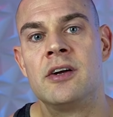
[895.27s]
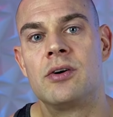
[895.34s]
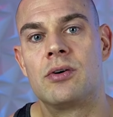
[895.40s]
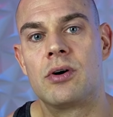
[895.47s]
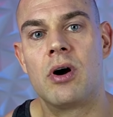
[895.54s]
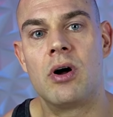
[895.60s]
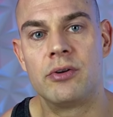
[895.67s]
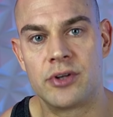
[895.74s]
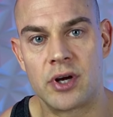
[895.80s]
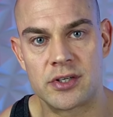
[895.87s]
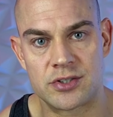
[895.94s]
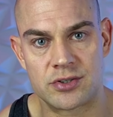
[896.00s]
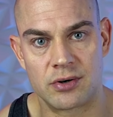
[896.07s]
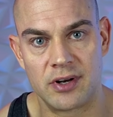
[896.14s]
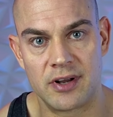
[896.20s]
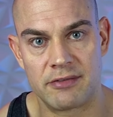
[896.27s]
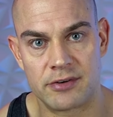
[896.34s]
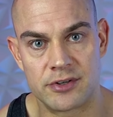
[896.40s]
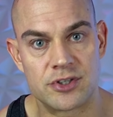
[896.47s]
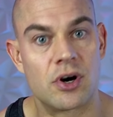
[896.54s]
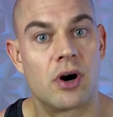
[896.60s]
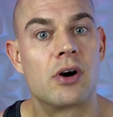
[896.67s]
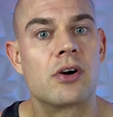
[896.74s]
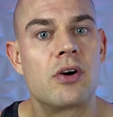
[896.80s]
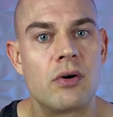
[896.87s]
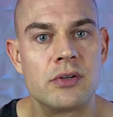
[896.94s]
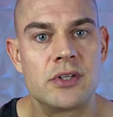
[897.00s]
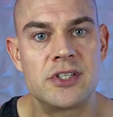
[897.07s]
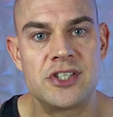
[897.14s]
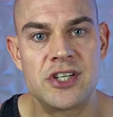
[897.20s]
your aldosterone levels are
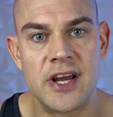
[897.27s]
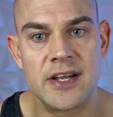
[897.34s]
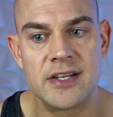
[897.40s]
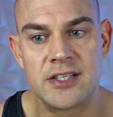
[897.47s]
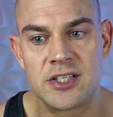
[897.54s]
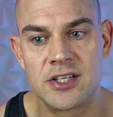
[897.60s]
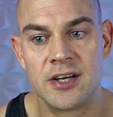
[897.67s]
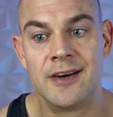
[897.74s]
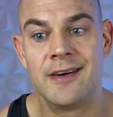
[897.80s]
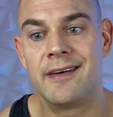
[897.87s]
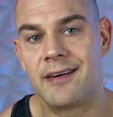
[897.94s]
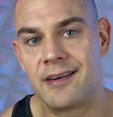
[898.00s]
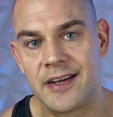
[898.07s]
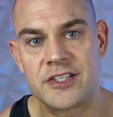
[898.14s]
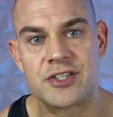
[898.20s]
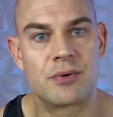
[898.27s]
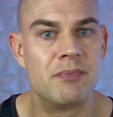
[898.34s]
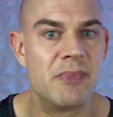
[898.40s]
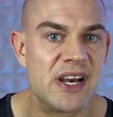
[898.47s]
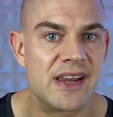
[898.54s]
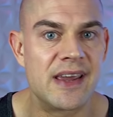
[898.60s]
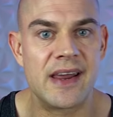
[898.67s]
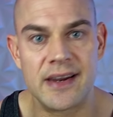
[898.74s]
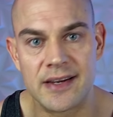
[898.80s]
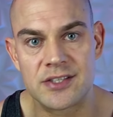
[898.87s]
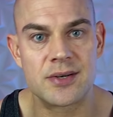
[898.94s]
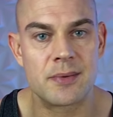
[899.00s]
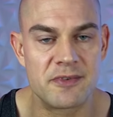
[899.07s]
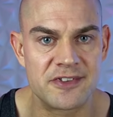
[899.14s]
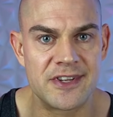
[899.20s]
going to change unless you're mitigating
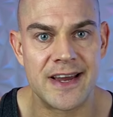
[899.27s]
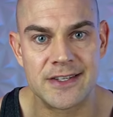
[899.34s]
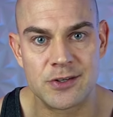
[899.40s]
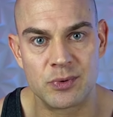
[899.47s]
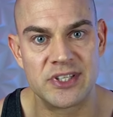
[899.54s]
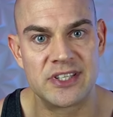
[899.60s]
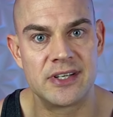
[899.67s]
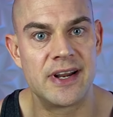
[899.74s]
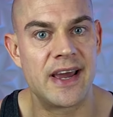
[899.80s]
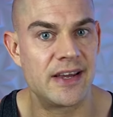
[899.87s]
some of that with an